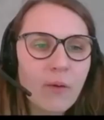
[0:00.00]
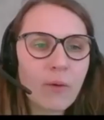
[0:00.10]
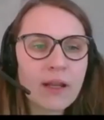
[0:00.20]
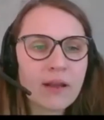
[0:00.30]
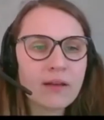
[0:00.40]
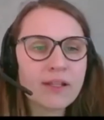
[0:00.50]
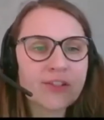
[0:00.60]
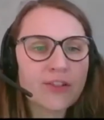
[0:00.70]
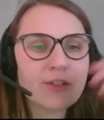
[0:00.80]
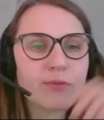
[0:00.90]
Well,
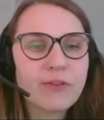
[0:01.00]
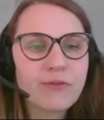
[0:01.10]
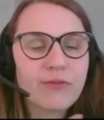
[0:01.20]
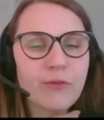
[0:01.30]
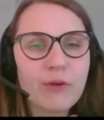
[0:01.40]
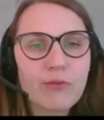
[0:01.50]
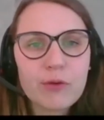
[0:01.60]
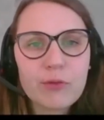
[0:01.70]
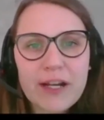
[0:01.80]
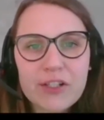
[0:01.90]
let's start with
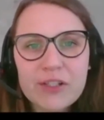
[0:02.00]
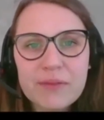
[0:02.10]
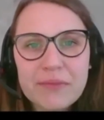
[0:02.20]
what we actually